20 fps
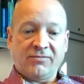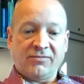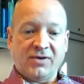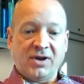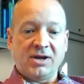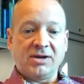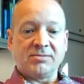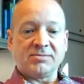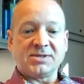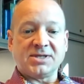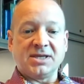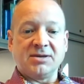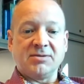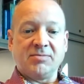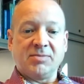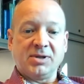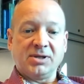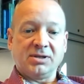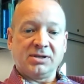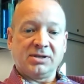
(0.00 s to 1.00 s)
Freedom's
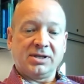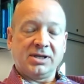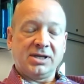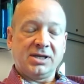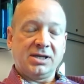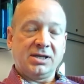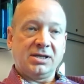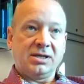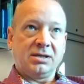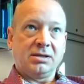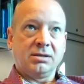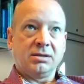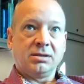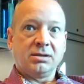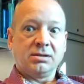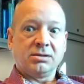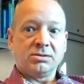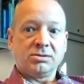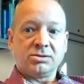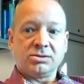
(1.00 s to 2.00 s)
the ability
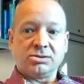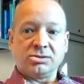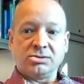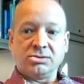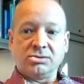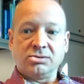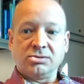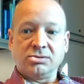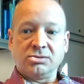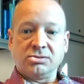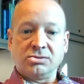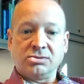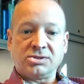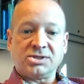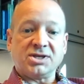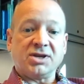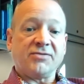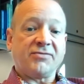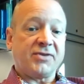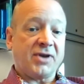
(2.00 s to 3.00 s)

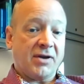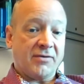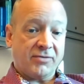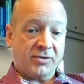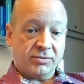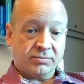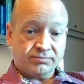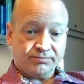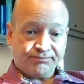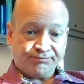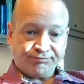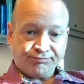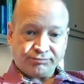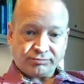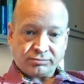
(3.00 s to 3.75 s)
to self govern